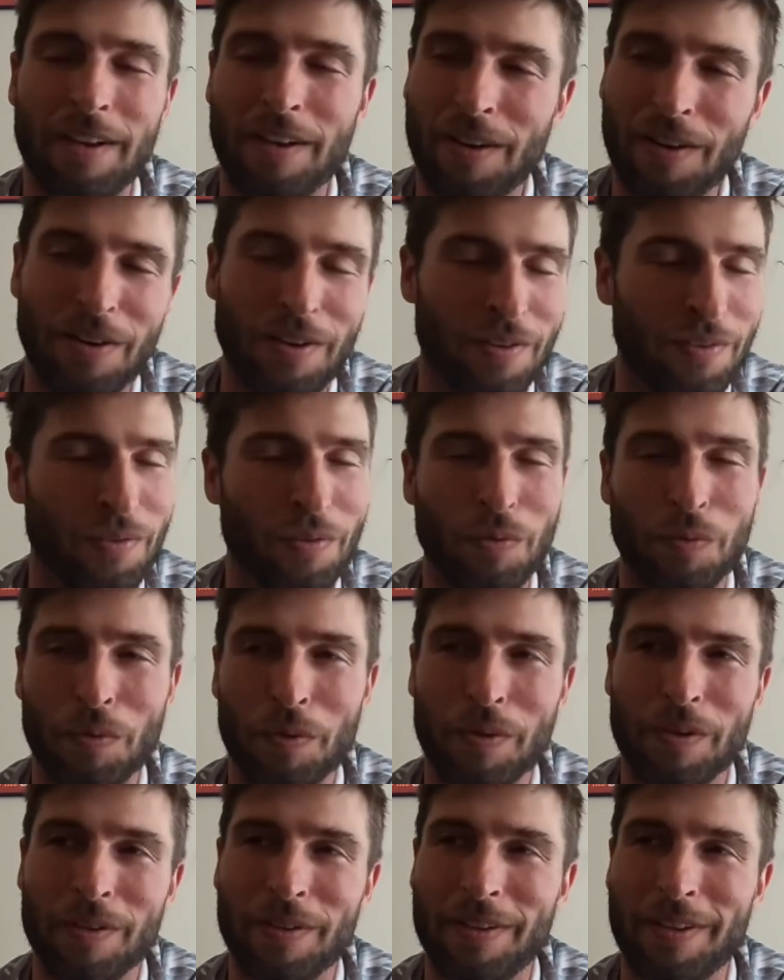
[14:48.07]
oh
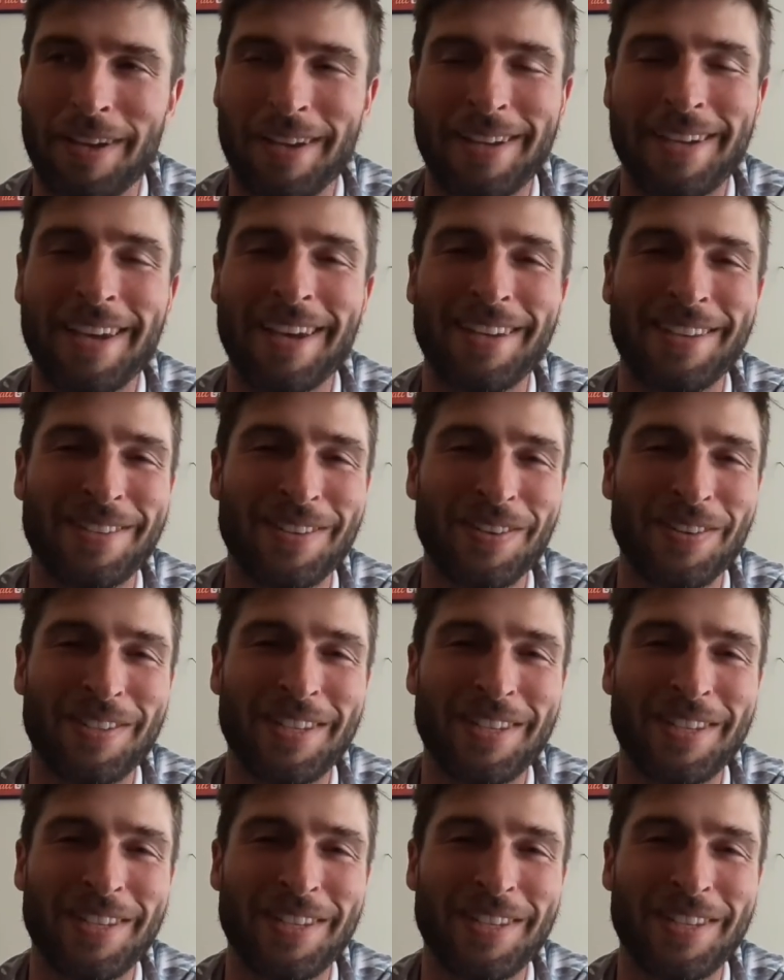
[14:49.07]
Lord, so